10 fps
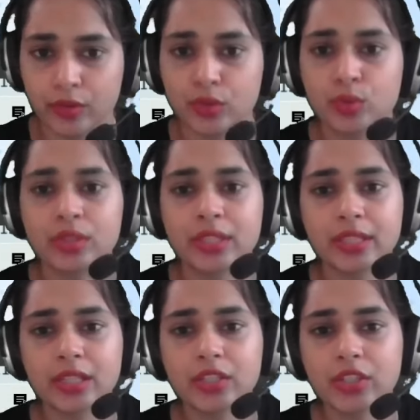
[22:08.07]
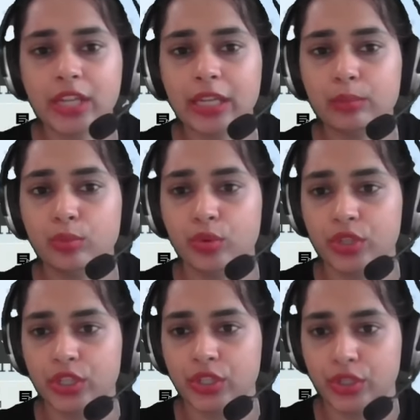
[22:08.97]
to certain
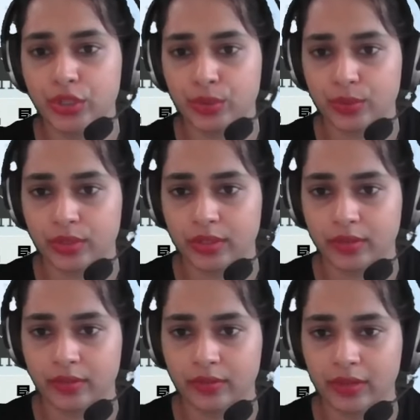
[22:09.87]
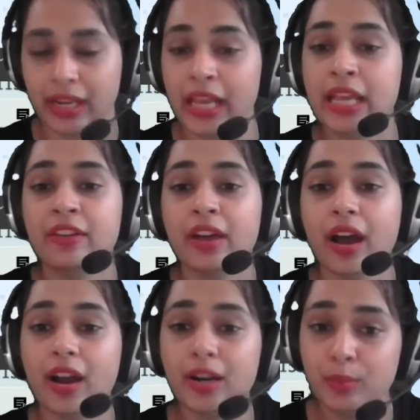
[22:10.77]
body tissues. Well,
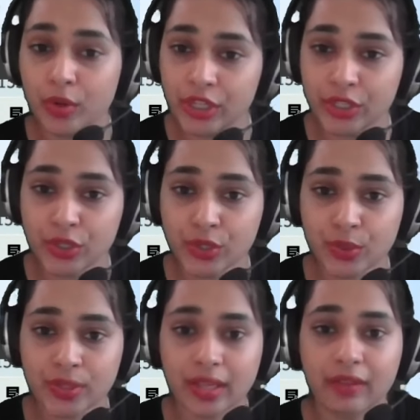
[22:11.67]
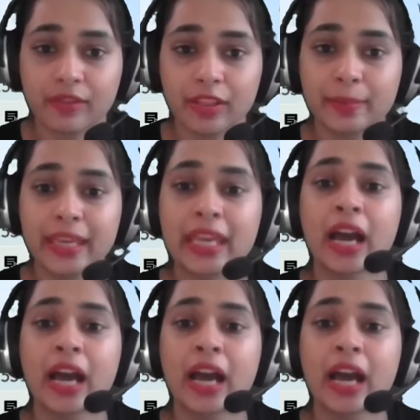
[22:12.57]
our body tissues will be